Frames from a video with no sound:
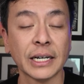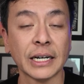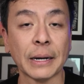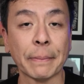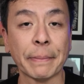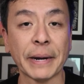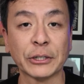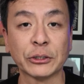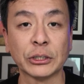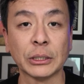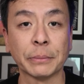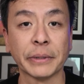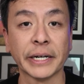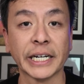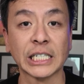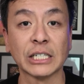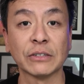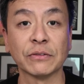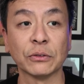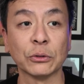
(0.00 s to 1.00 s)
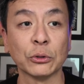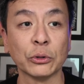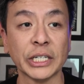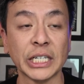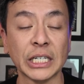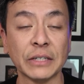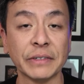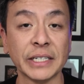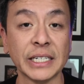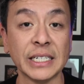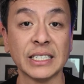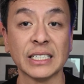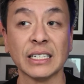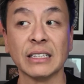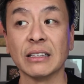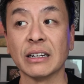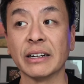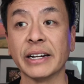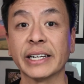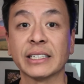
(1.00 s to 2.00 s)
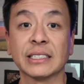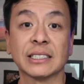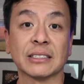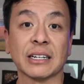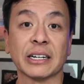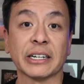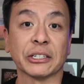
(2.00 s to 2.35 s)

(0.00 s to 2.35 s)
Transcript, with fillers: uh, battery packs for EVs in the next,